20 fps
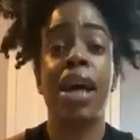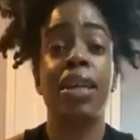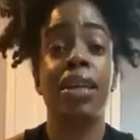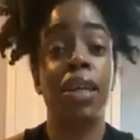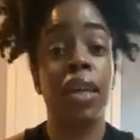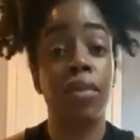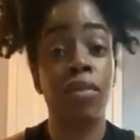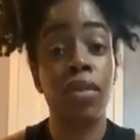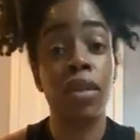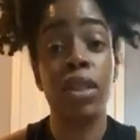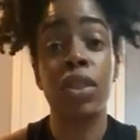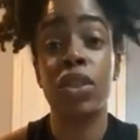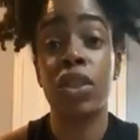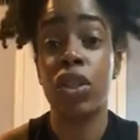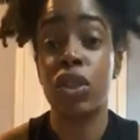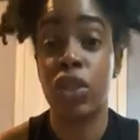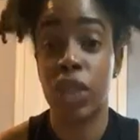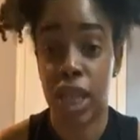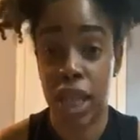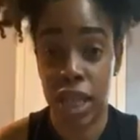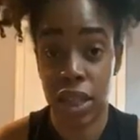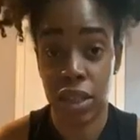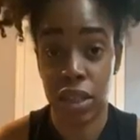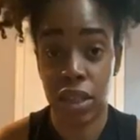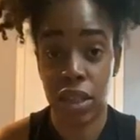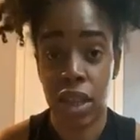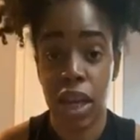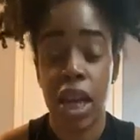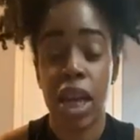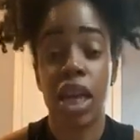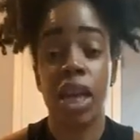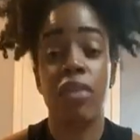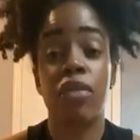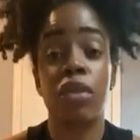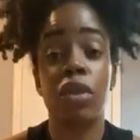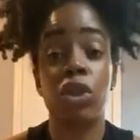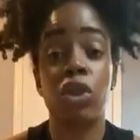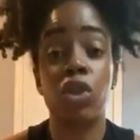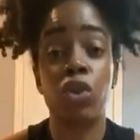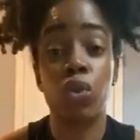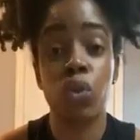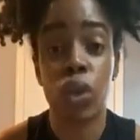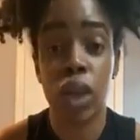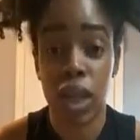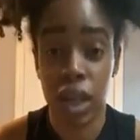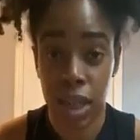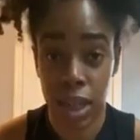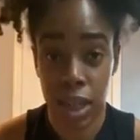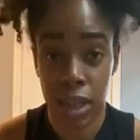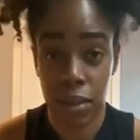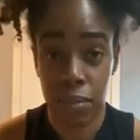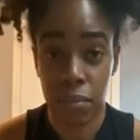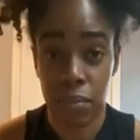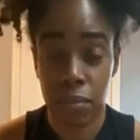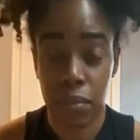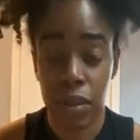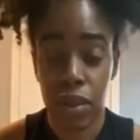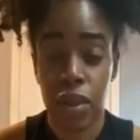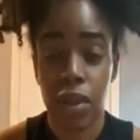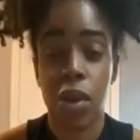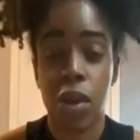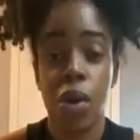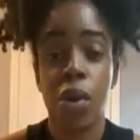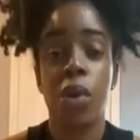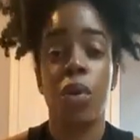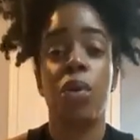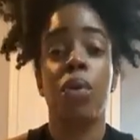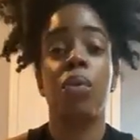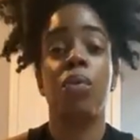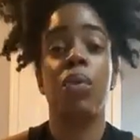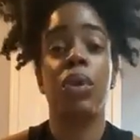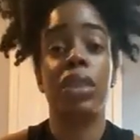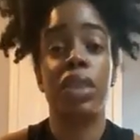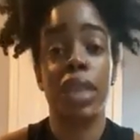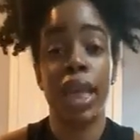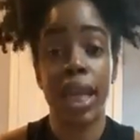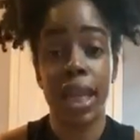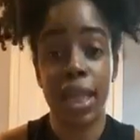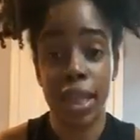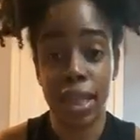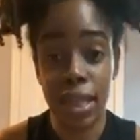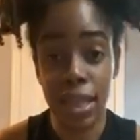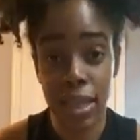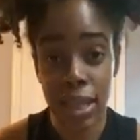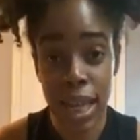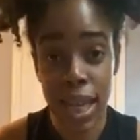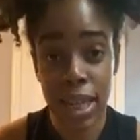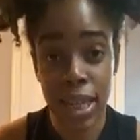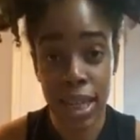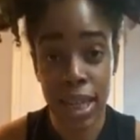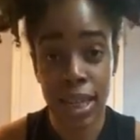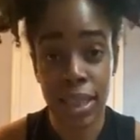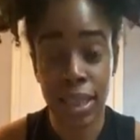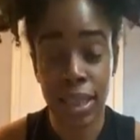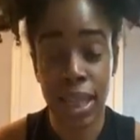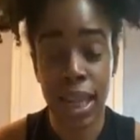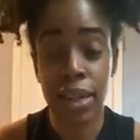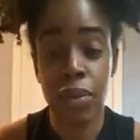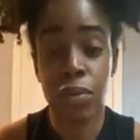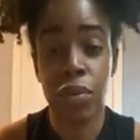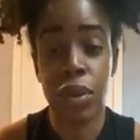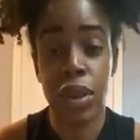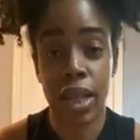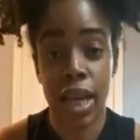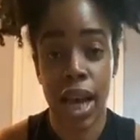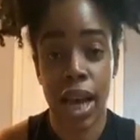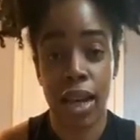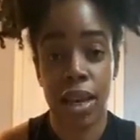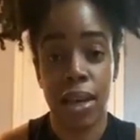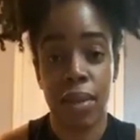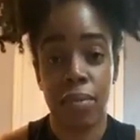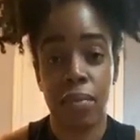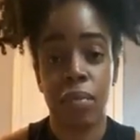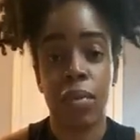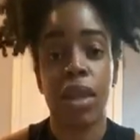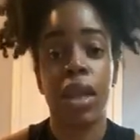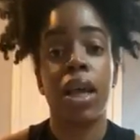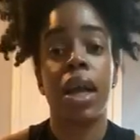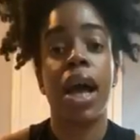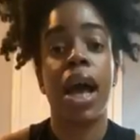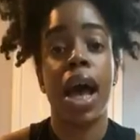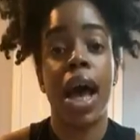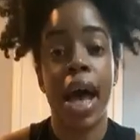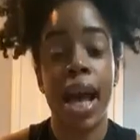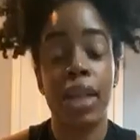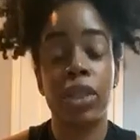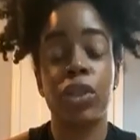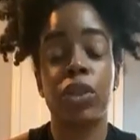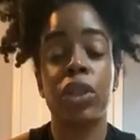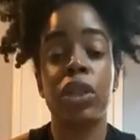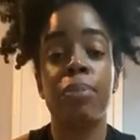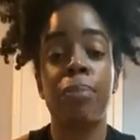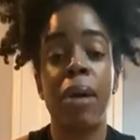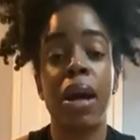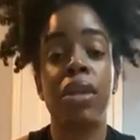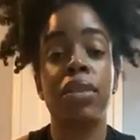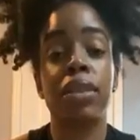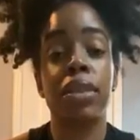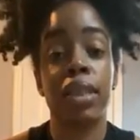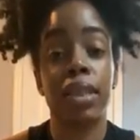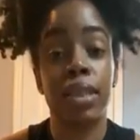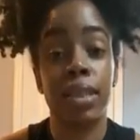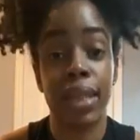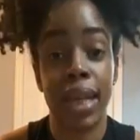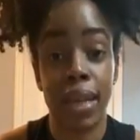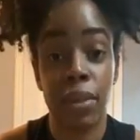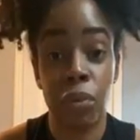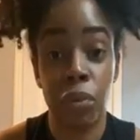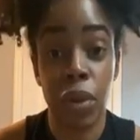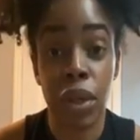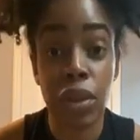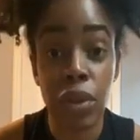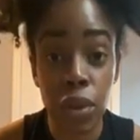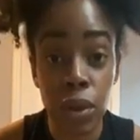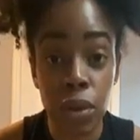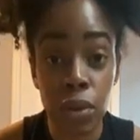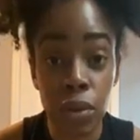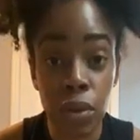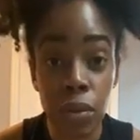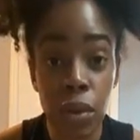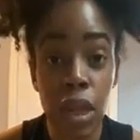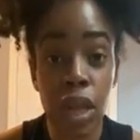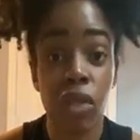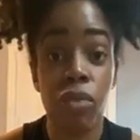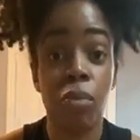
I lovingly suggest, if you're struggling with taking a stand against Satan with that, ask your spouse to stand with you.